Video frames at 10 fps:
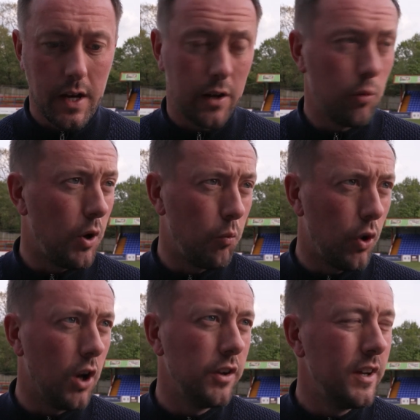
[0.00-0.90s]
And at
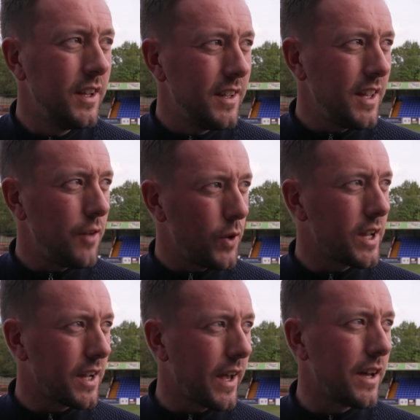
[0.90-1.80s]
1-1, if we
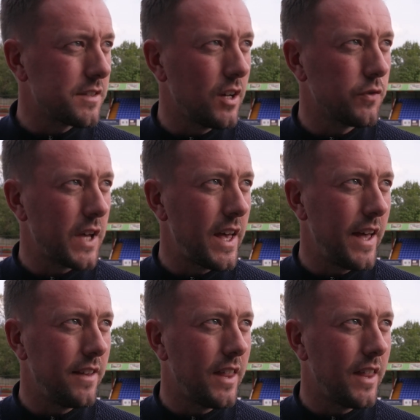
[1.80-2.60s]
can get ourselves ahead,